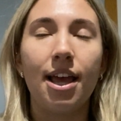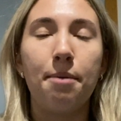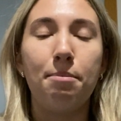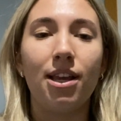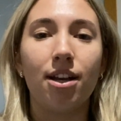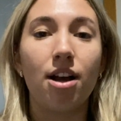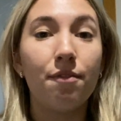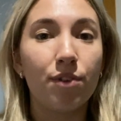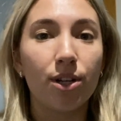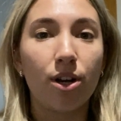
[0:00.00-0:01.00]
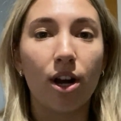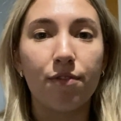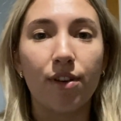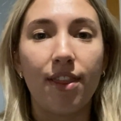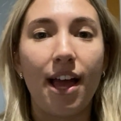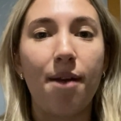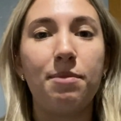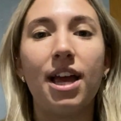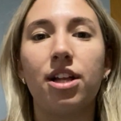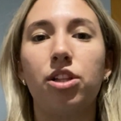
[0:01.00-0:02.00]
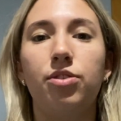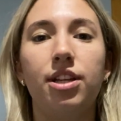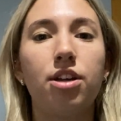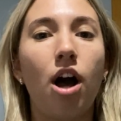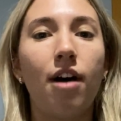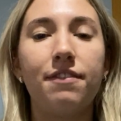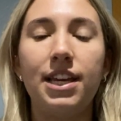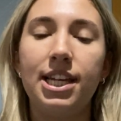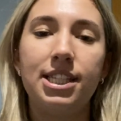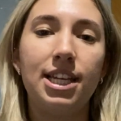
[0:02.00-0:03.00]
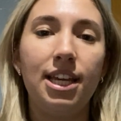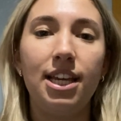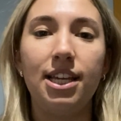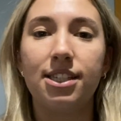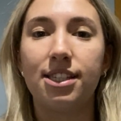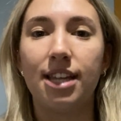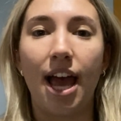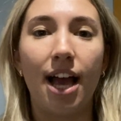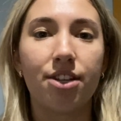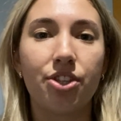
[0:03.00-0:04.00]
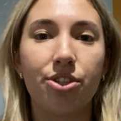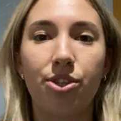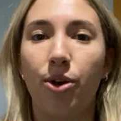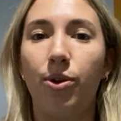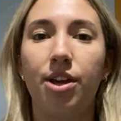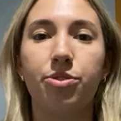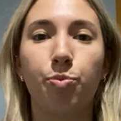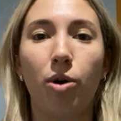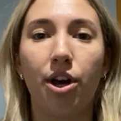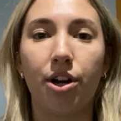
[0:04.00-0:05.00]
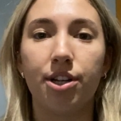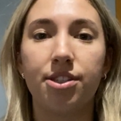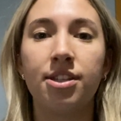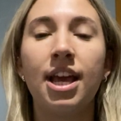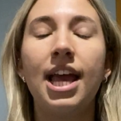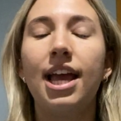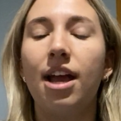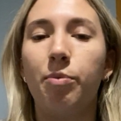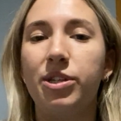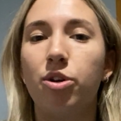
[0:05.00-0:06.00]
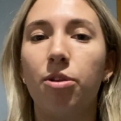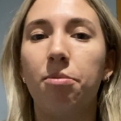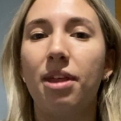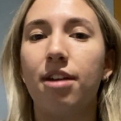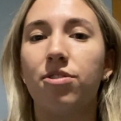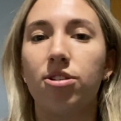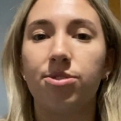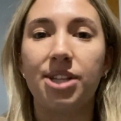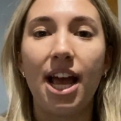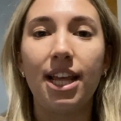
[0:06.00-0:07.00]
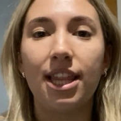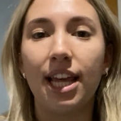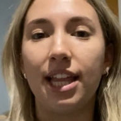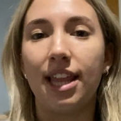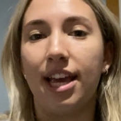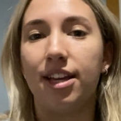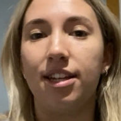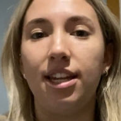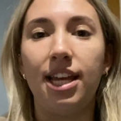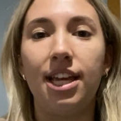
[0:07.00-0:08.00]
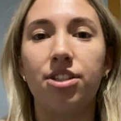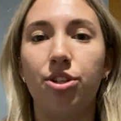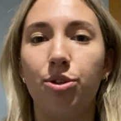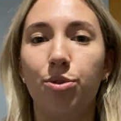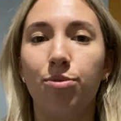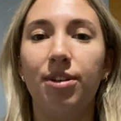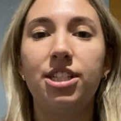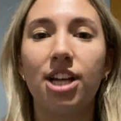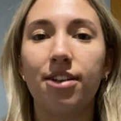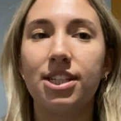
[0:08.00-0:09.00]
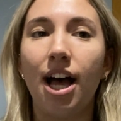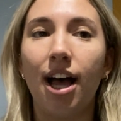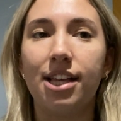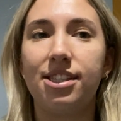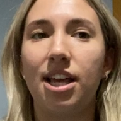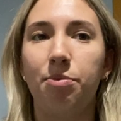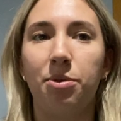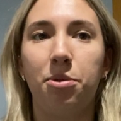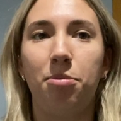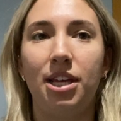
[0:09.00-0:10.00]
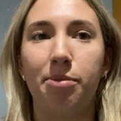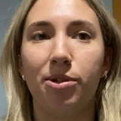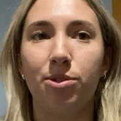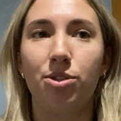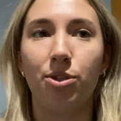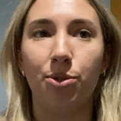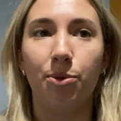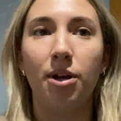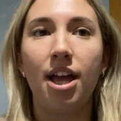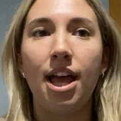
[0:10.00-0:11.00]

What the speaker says: made a comfort cart for them that included coffee, tea, snacks, sodas, waters, and we told them that if there's anything they could need to reach out to us and we would be able to